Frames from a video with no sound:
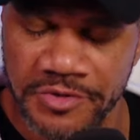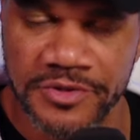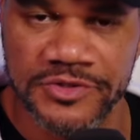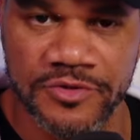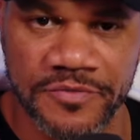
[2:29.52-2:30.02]
would
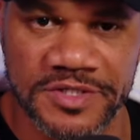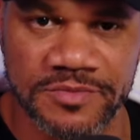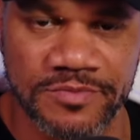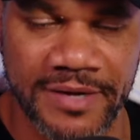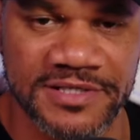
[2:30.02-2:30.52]
assume this is
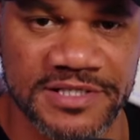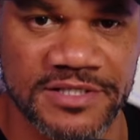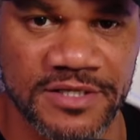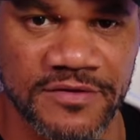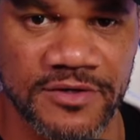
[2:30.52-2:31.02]
probably just
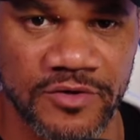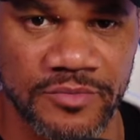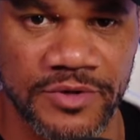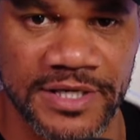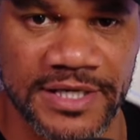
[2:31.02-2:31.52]
another low
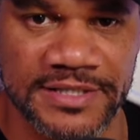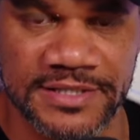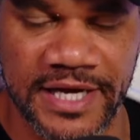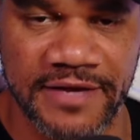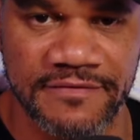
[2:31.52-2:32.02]
point in his
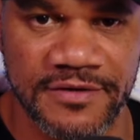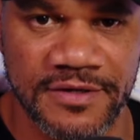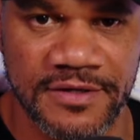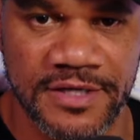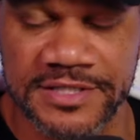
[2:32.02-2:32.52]
life,
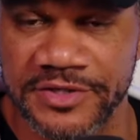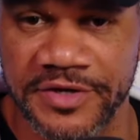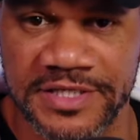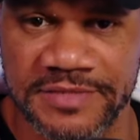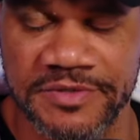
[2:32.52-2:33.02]
considering
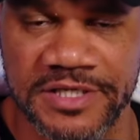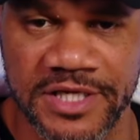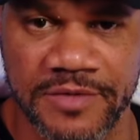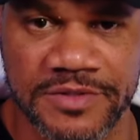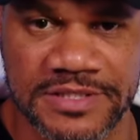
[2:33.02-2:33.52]
he's been
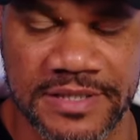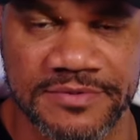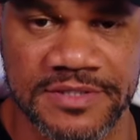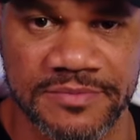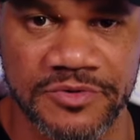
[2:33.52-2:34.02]
dealing with
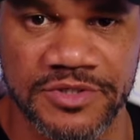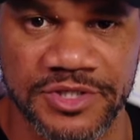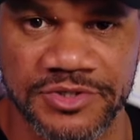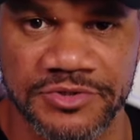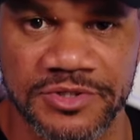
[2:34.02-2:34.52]
substance abuse
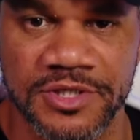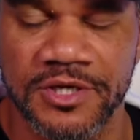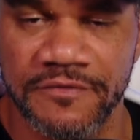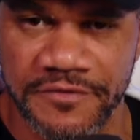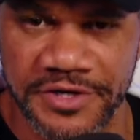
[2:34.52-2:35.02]
issues
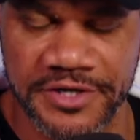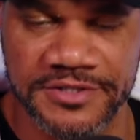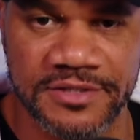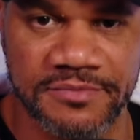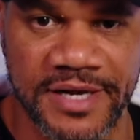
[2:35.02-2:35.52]
for years
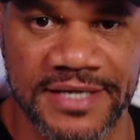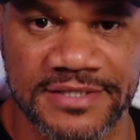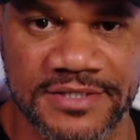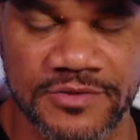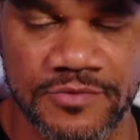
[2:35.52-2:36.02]
in the past
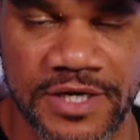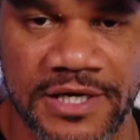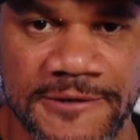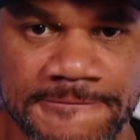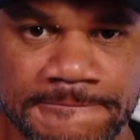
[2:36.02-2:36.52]
as
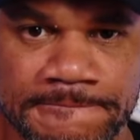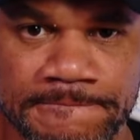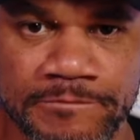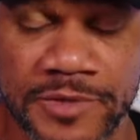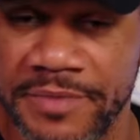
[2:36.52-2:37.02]
well.
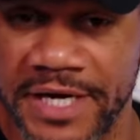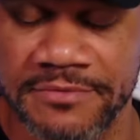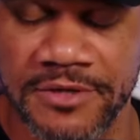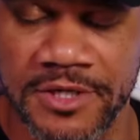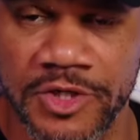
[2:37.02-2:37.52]
But
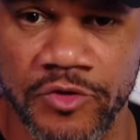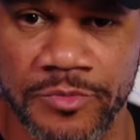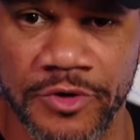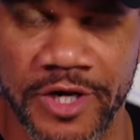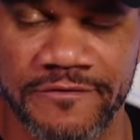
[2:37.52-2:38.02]
new
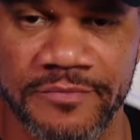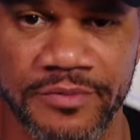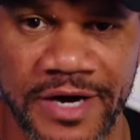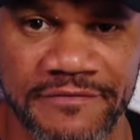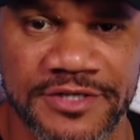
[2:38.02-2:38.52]
reporting from
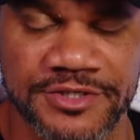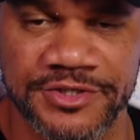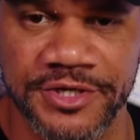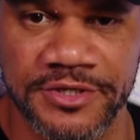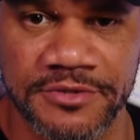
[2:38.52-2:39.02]
Providence
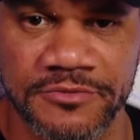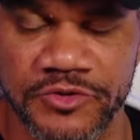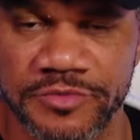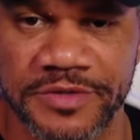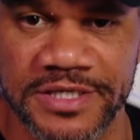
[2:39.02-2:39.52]
Journal, which was
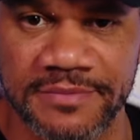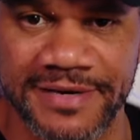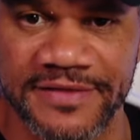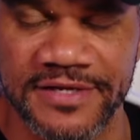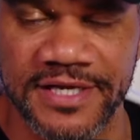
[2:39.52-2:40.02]
picked up by
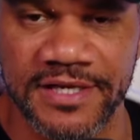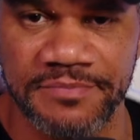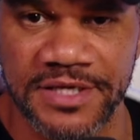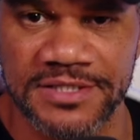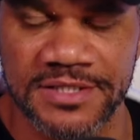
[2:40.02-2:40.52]
the Daily
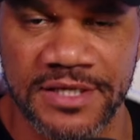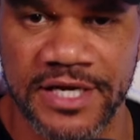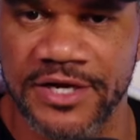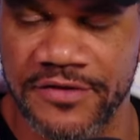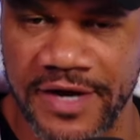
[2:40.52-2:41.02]
Beast and
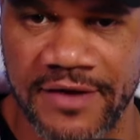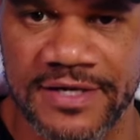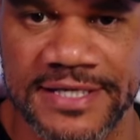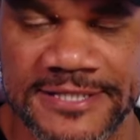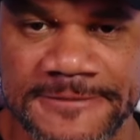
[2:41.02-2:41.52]
other outlets,